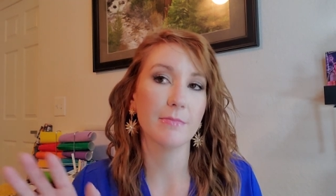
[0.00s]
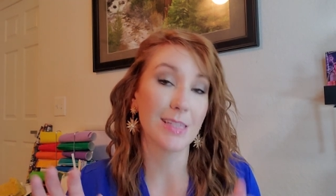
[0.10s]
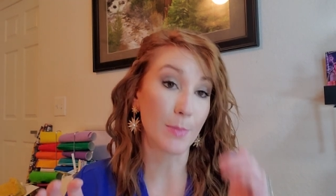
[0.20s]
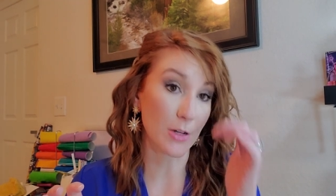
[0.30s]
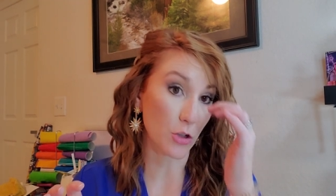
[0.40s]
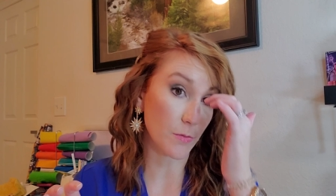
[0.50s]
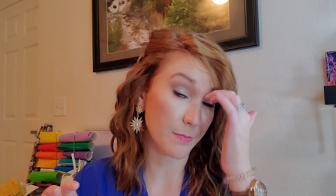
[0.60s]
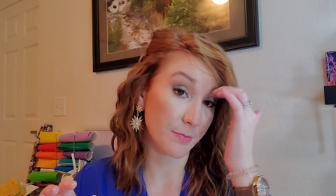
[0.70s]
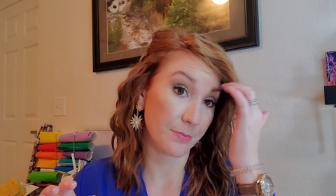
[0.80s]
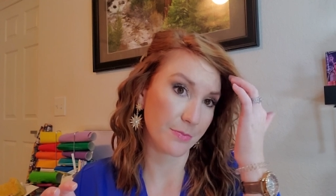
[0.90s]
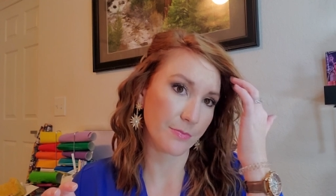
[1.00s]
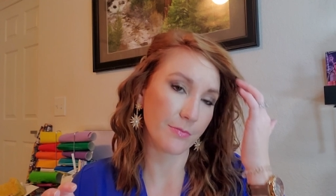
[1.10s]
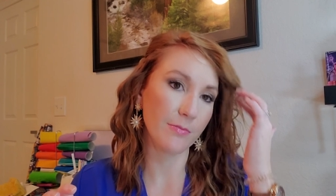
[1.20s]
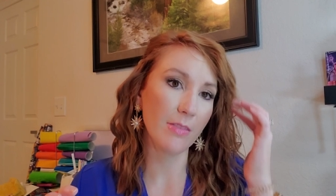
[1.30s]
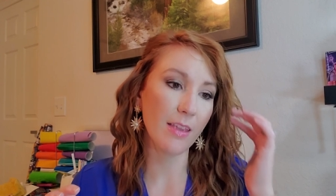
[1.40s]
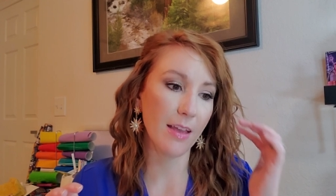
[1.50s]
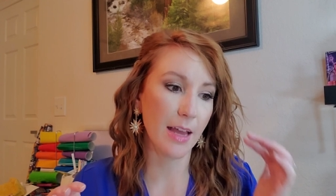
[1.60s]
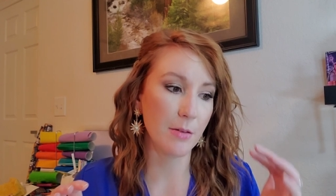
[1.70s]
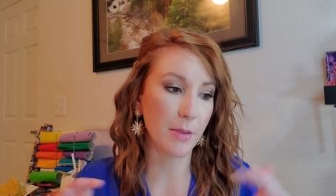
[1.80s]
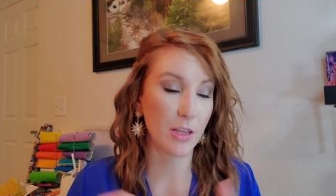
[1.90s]
special
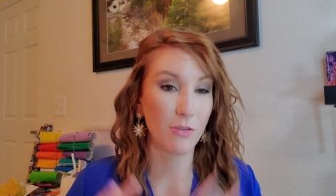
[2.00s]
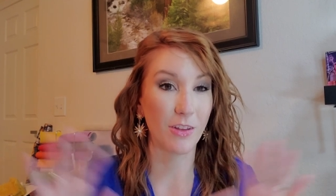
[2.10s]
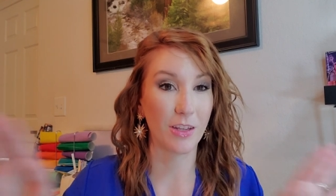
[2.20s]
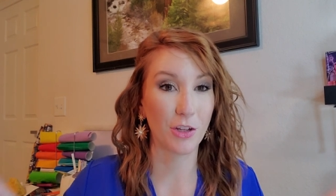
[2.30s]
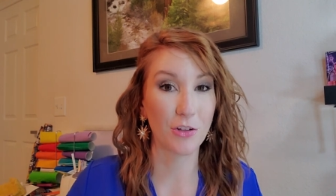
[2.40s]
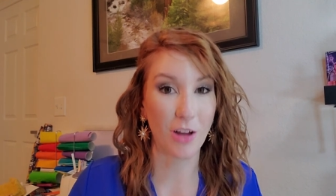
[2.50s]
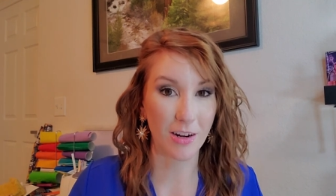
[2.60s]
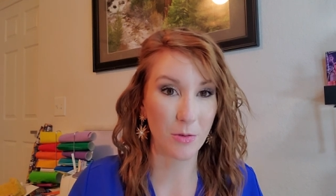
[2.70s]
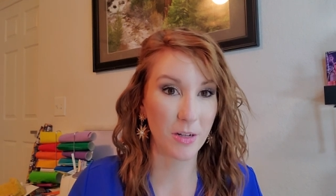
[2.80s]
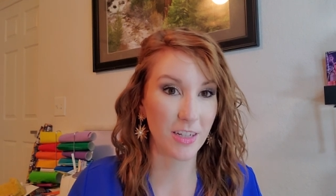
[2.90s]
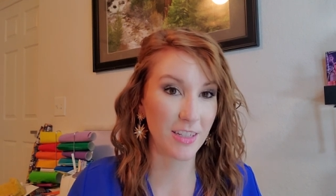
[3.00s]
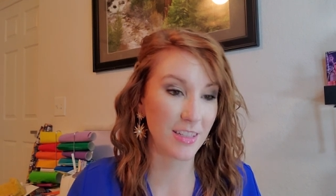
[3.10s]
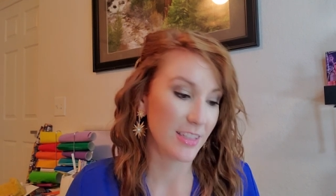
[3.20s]
and make you feel like you're not at work.